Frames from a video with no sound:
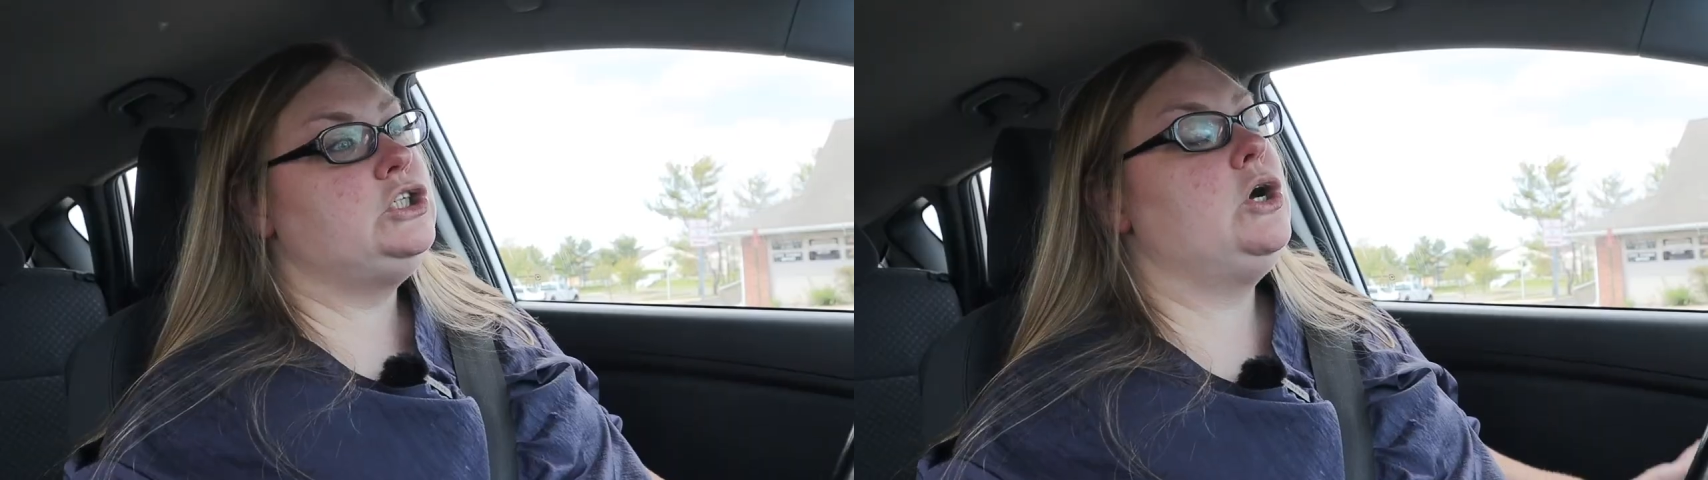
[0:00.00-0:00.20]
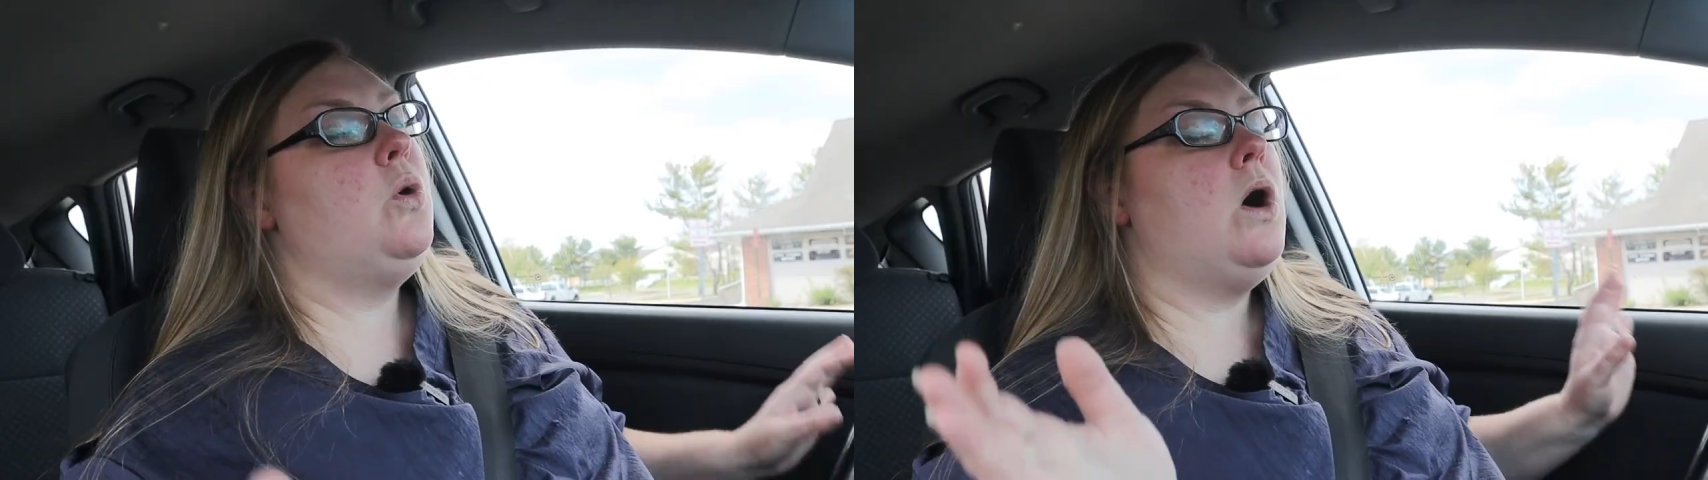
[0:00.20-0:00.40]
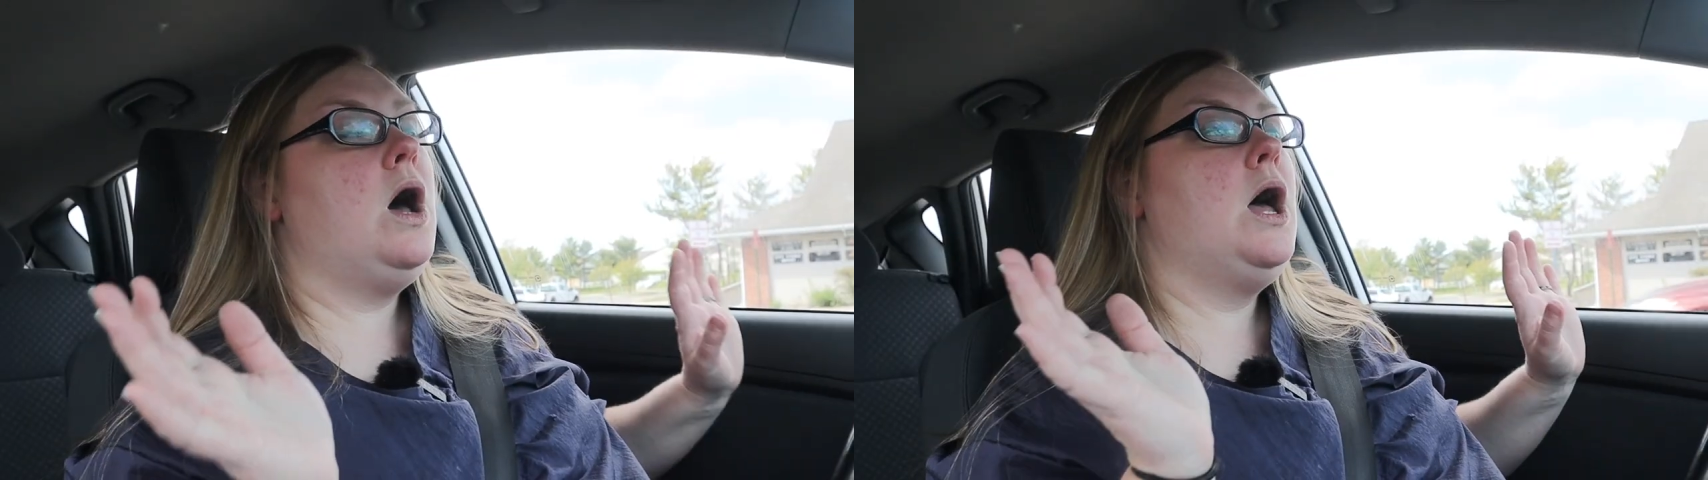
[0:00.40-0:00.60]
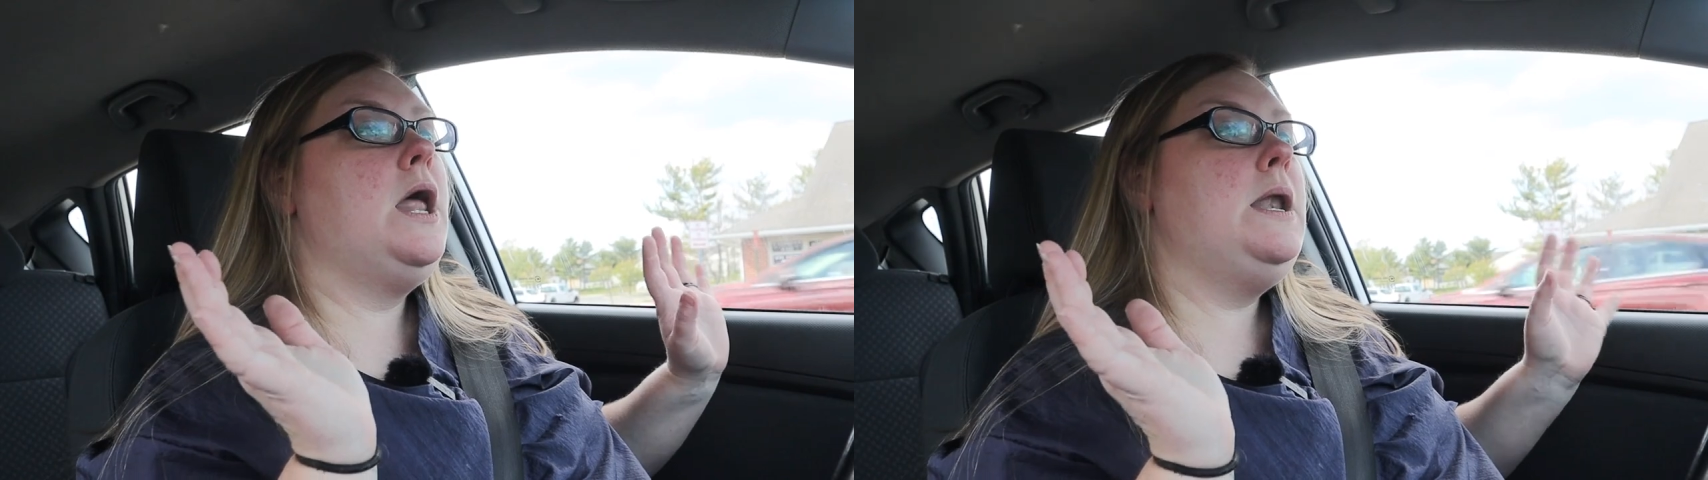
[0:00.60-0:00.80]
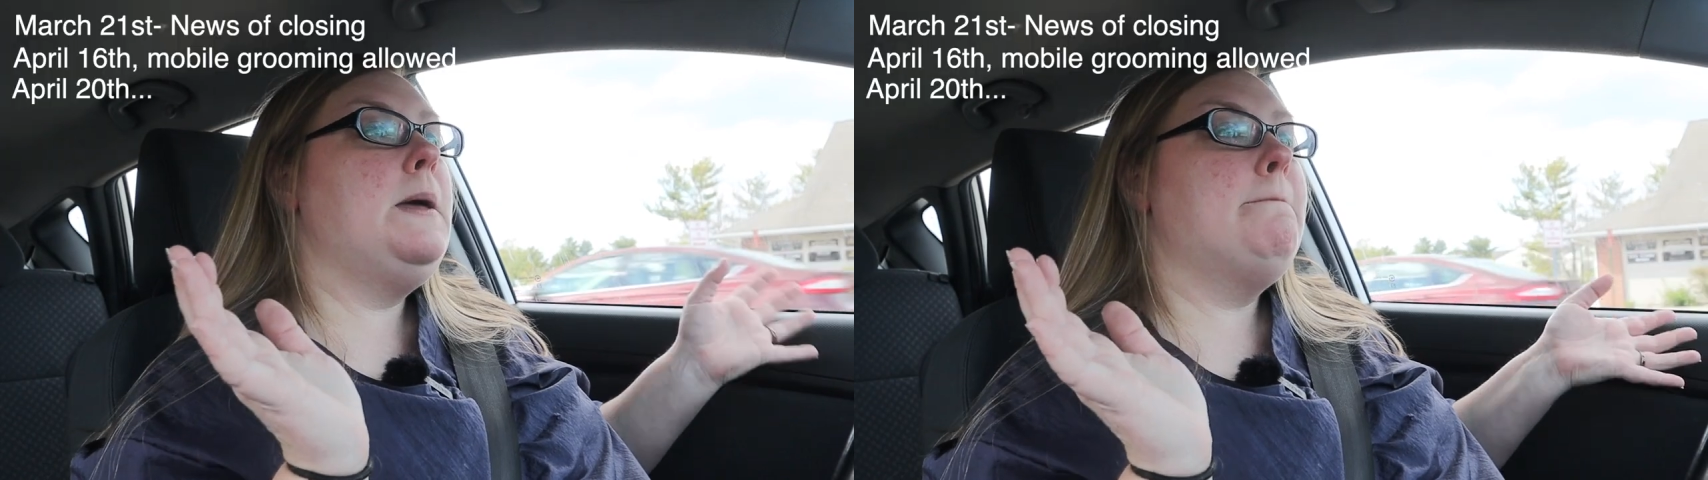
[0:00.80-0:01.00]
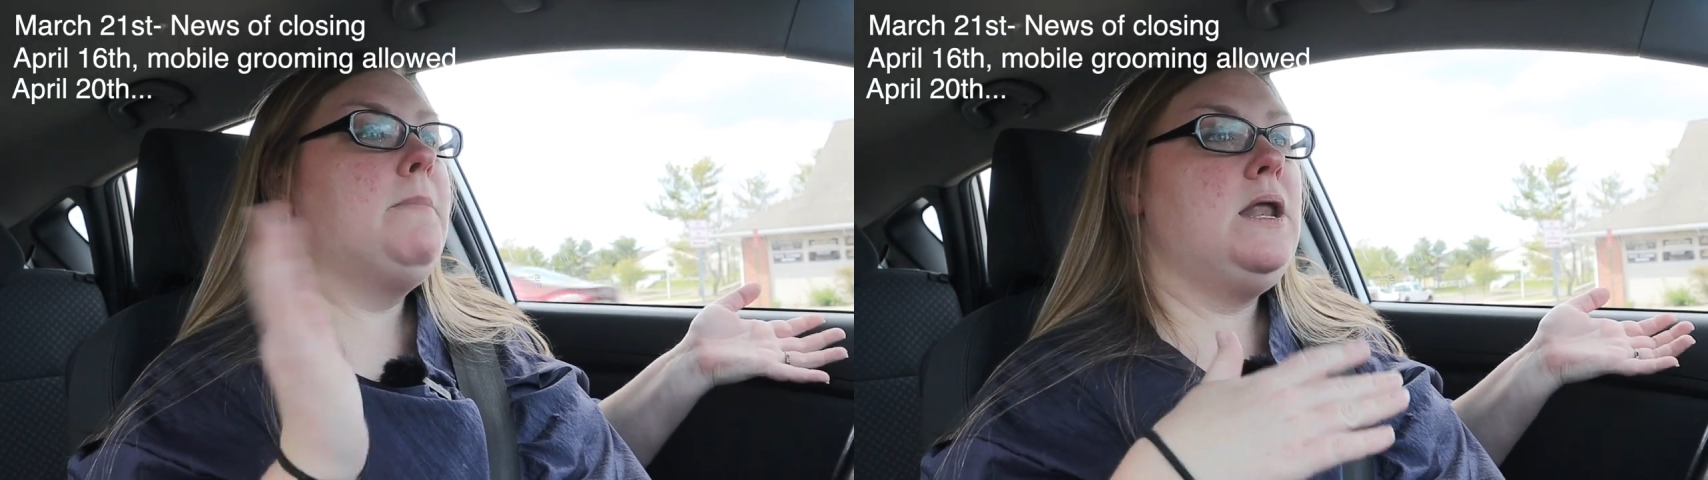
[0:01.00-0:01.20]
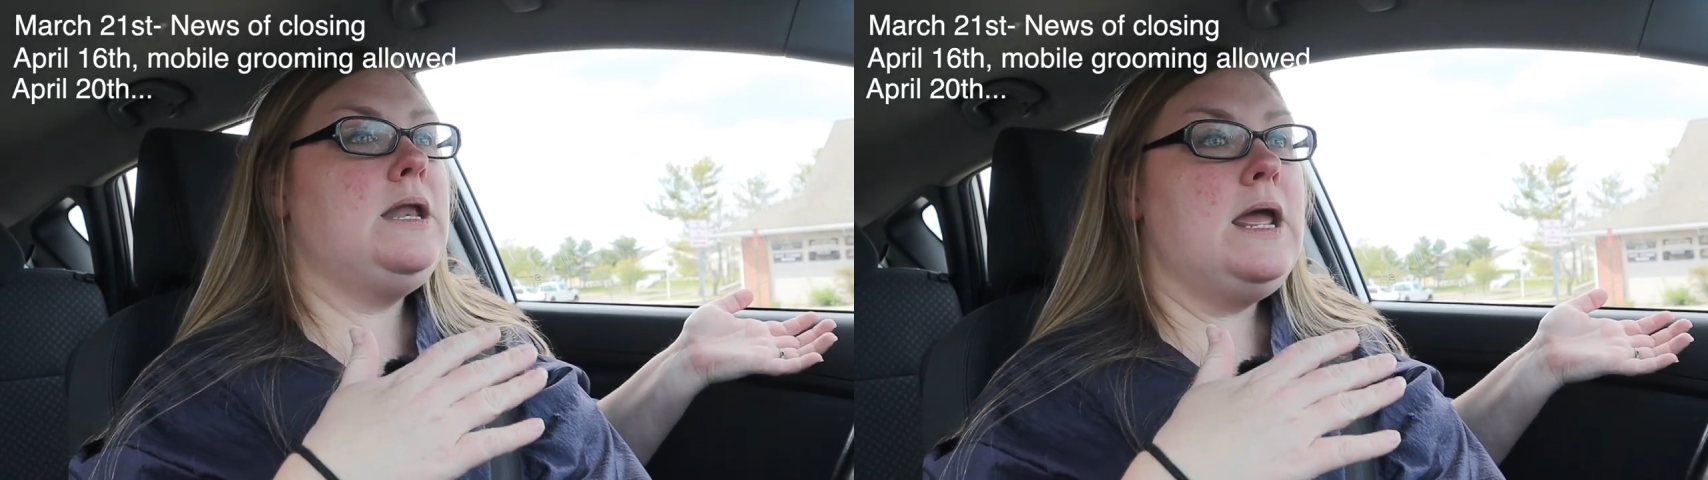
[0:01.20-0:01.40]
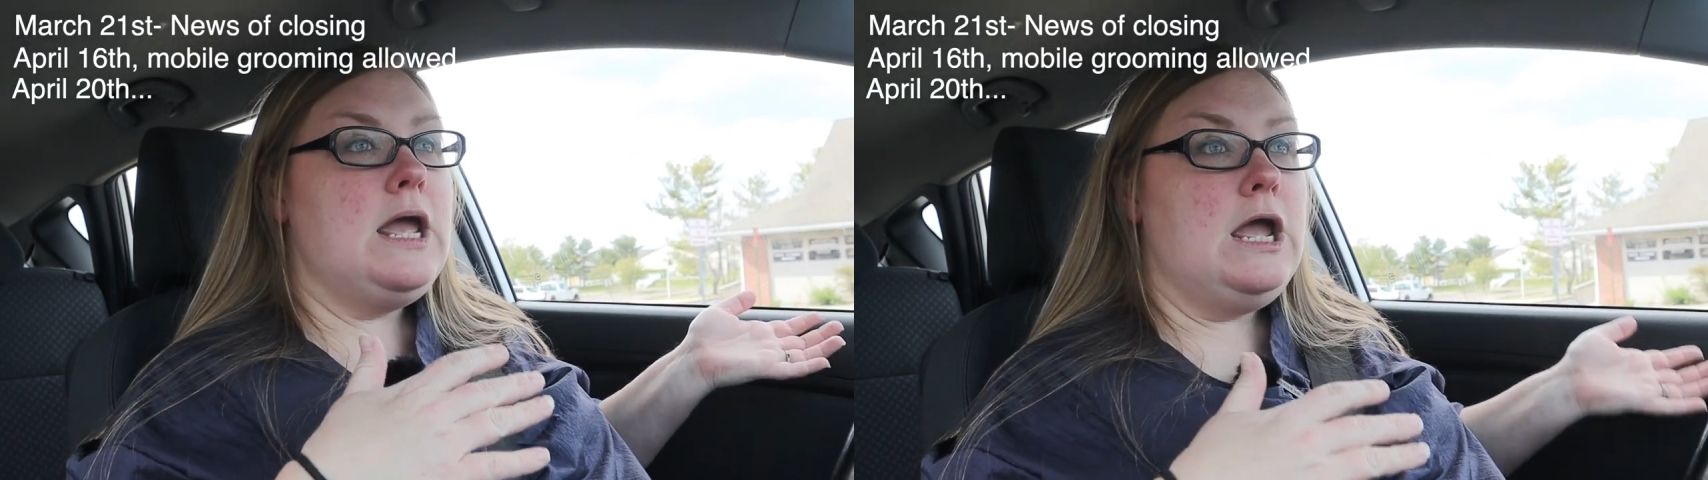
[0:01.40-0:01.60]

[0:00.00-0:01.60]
So on Monday,